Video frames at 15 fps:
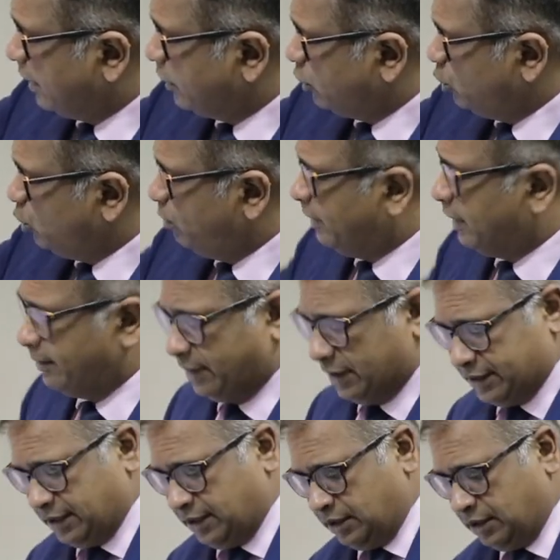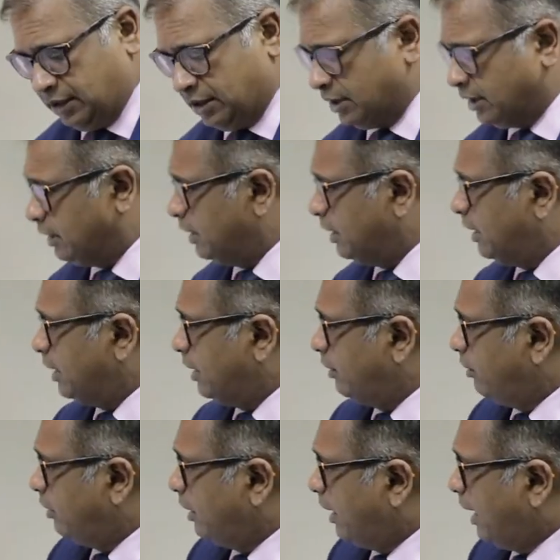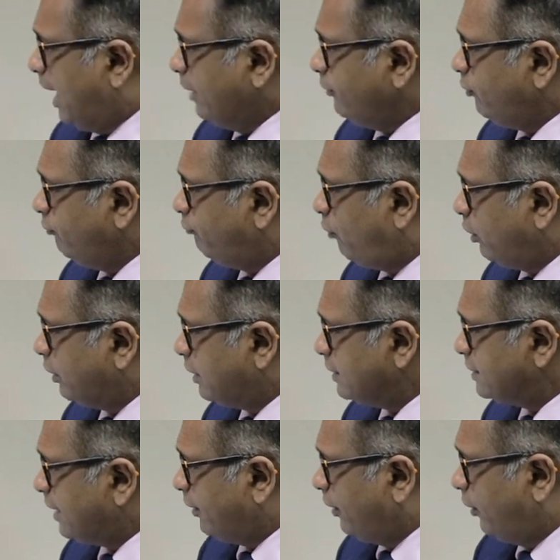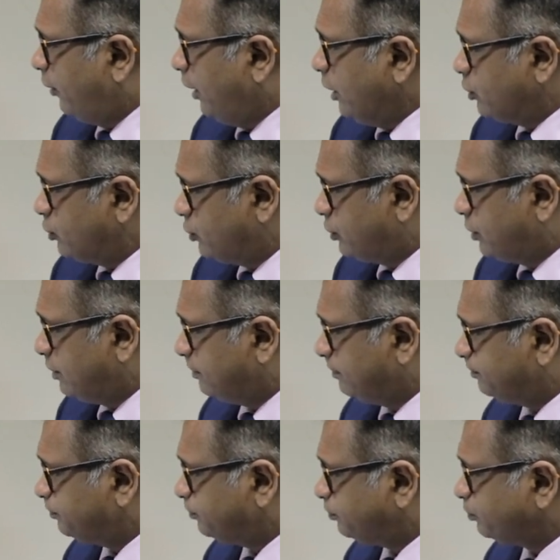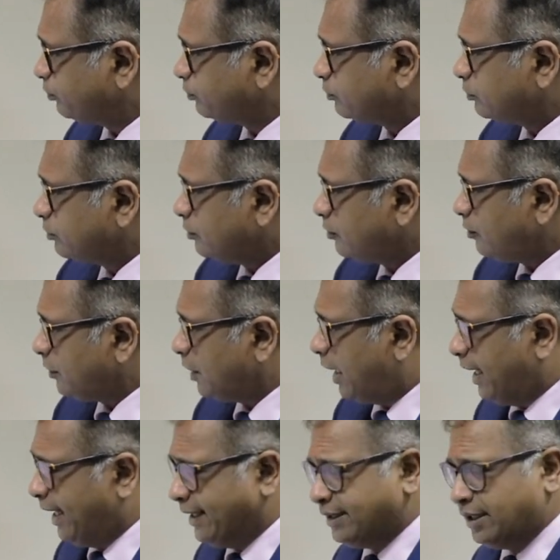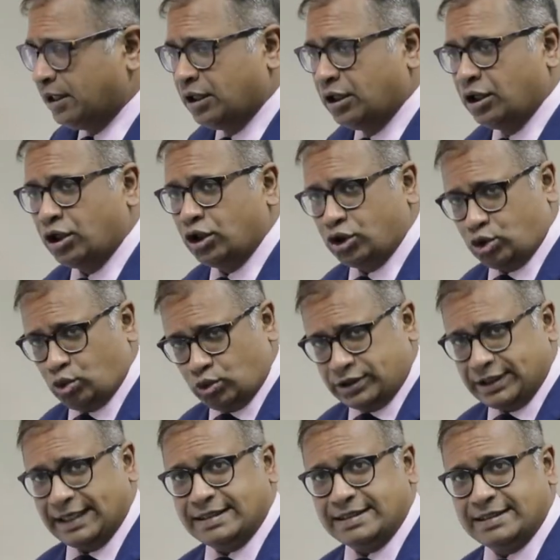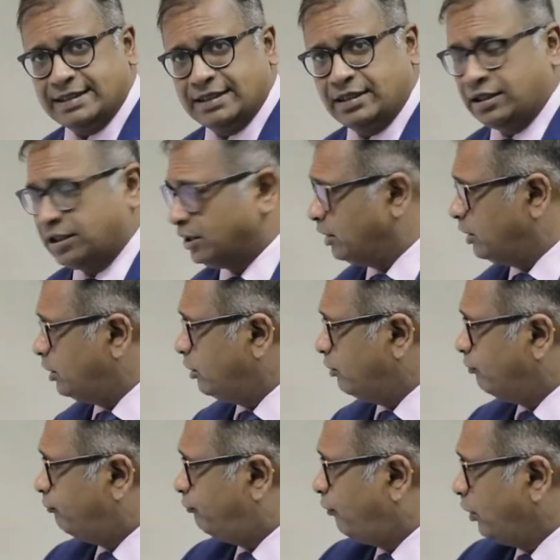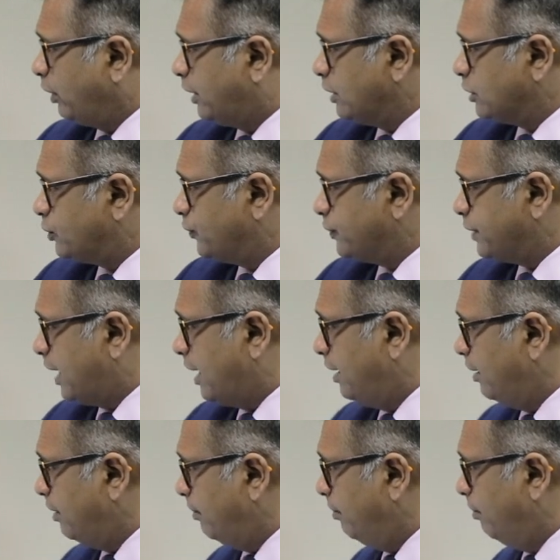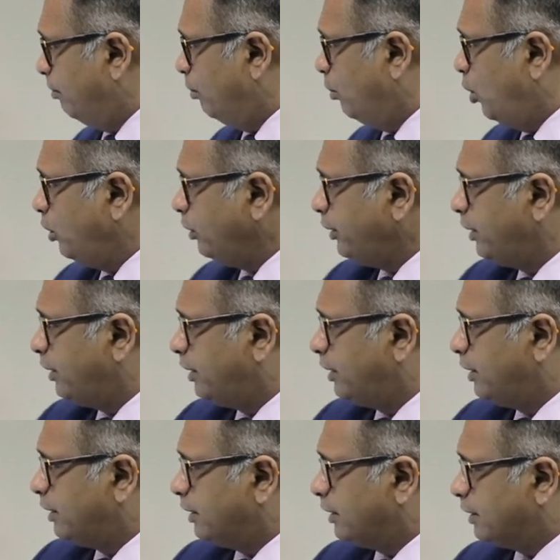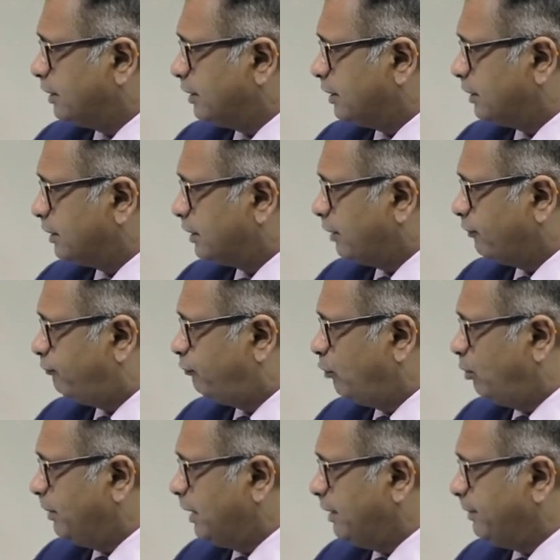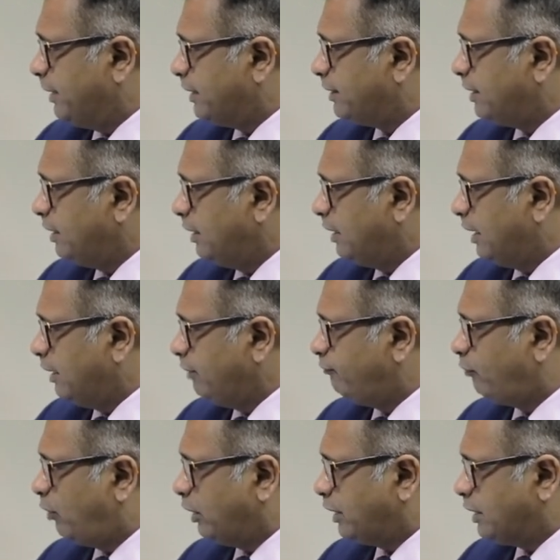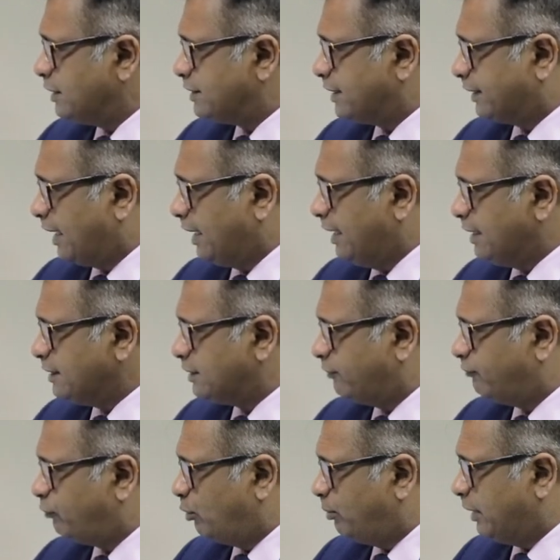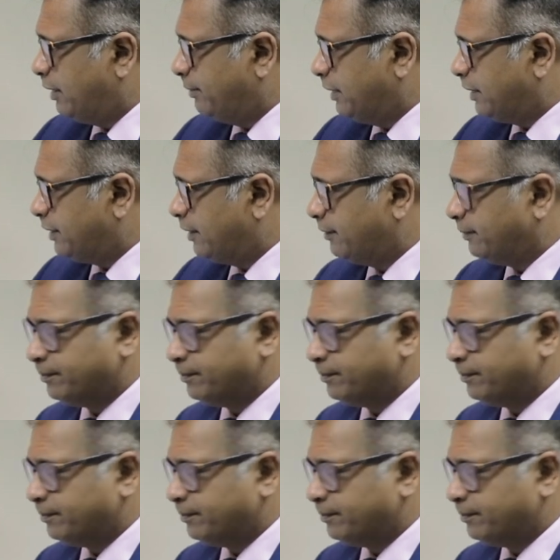and 2 millimeter, antral follicles are arranged in two sets. Follicles which are more than 4 millimeter and follicles that are less than 4 millimeter.